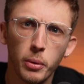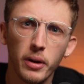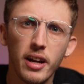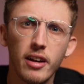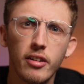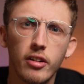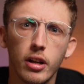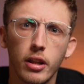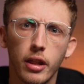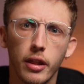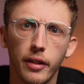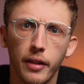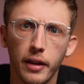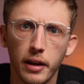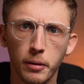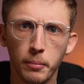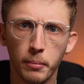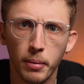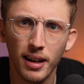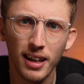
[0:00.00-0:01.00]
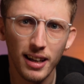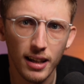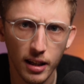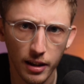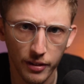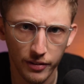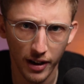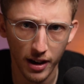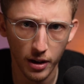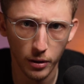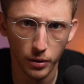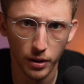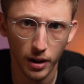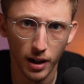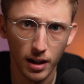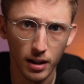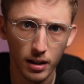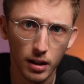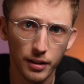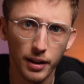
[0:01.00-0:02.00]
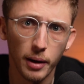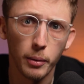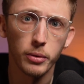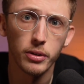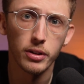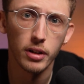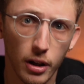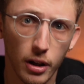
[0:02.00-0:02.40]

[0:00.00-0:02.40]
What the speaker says: one area that they completely failed at, and that was